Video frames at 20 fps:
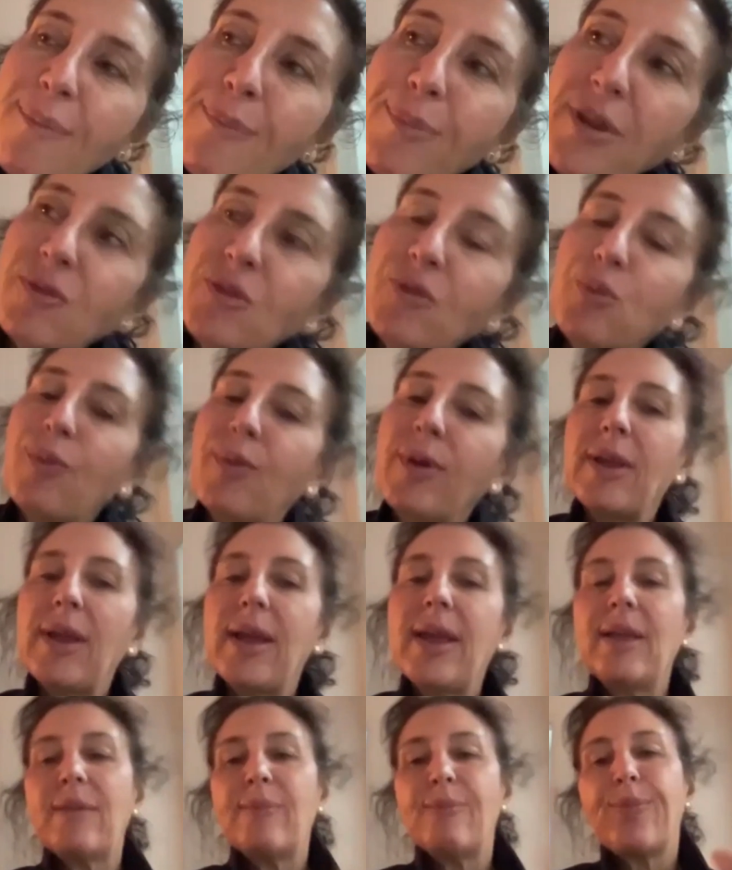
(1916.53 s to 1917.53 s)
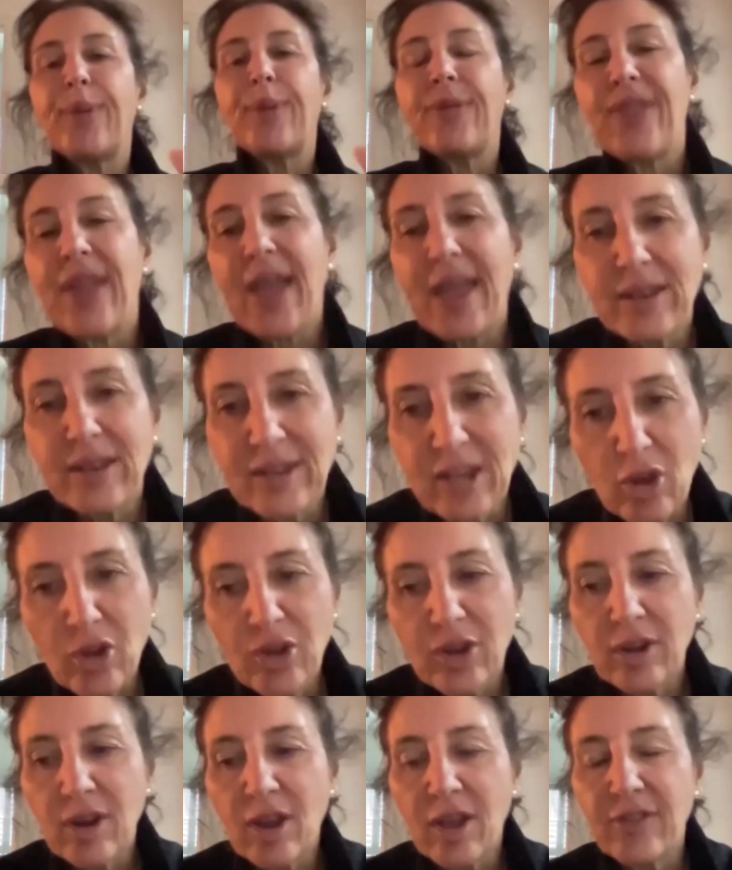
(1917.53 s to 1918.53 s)
but that
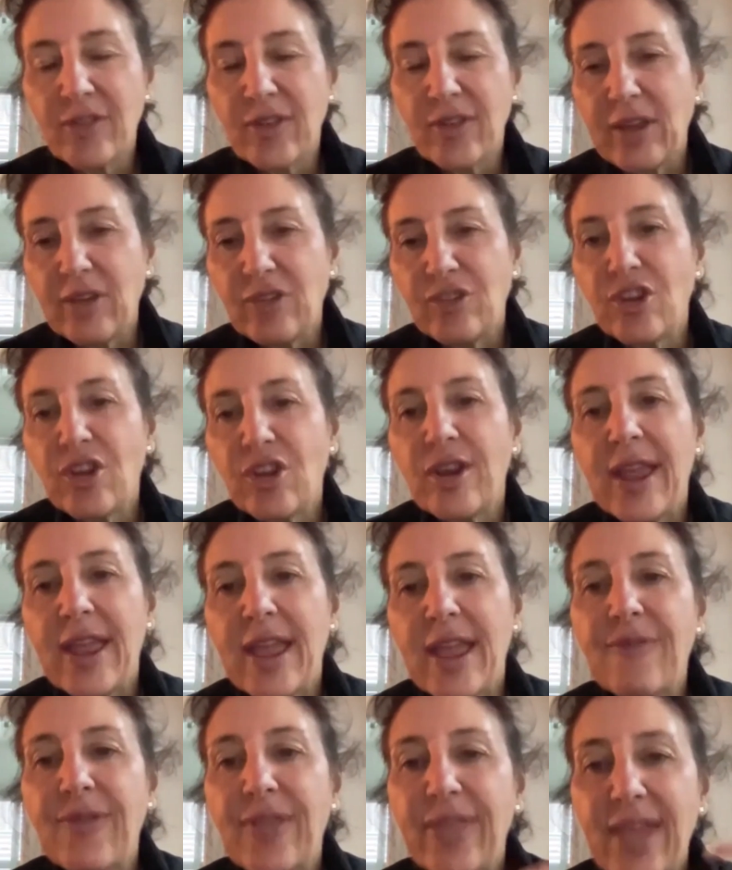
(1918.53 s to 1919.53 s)
tokenization at